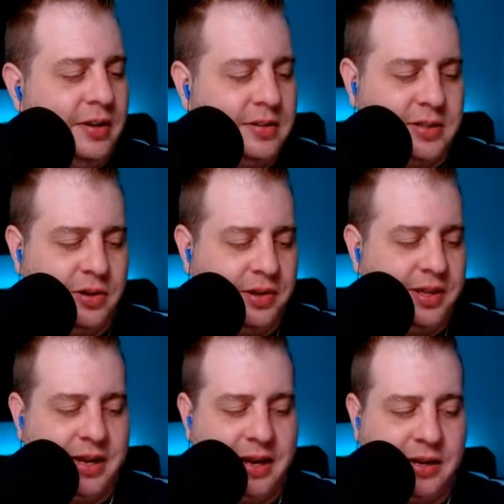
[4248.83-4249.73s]
It's the only
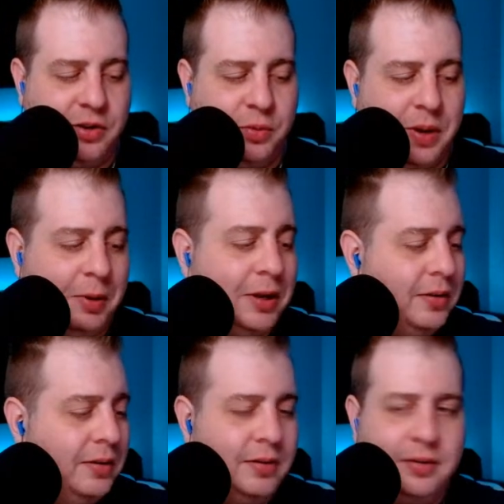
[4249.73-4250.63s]
thing I can do, baby.
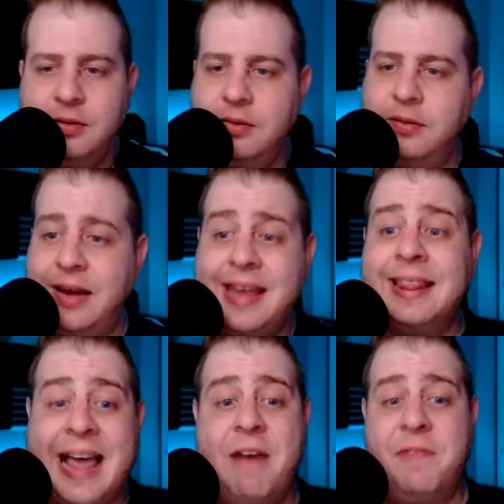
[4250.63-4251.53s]
And
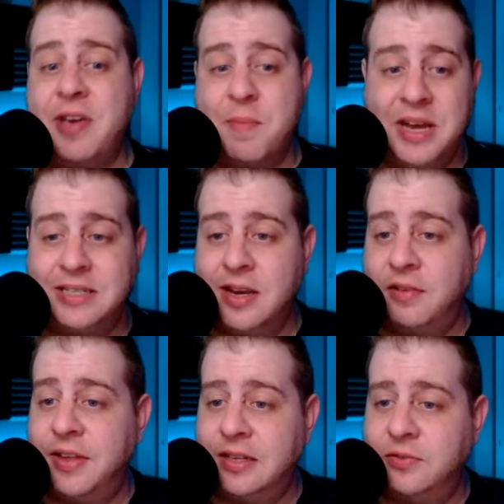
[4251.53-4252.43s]
laughing at myself,
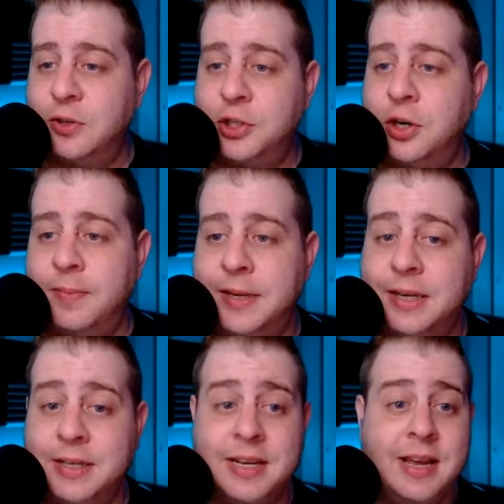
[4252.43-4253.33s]
that's for sure.
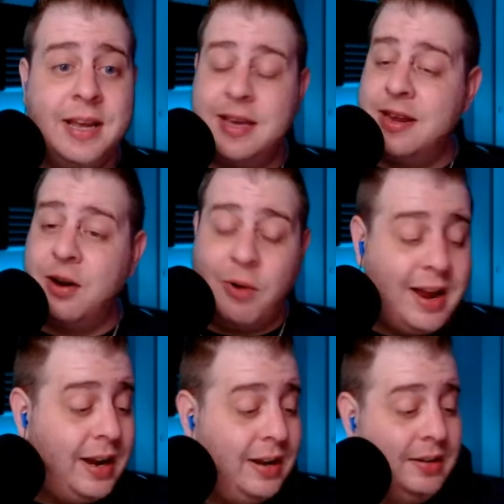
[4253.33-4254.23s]
Because you know what?